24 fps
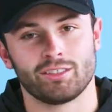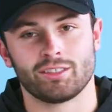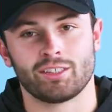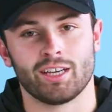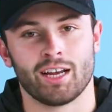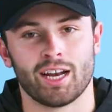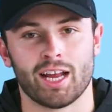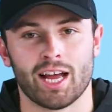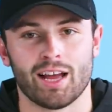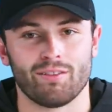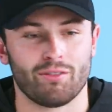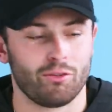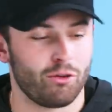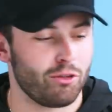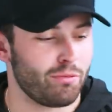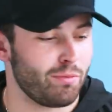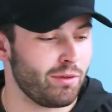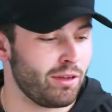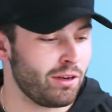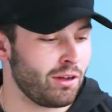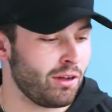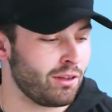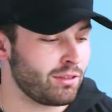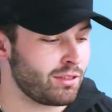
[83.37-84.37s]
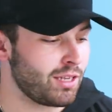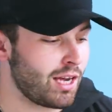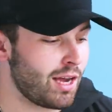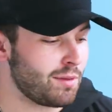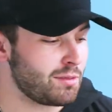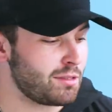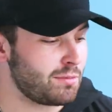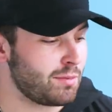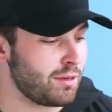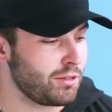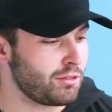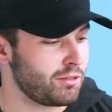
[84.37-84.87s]
You just gotta have it with me at all
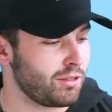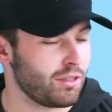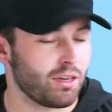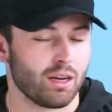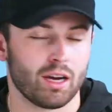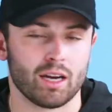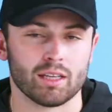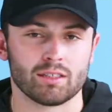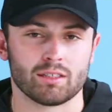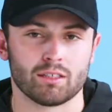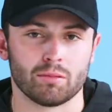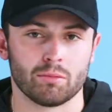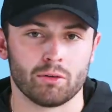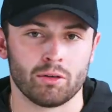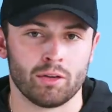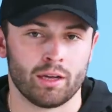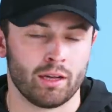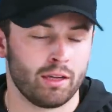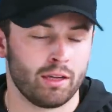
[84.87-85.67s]
times, especially on a hot summer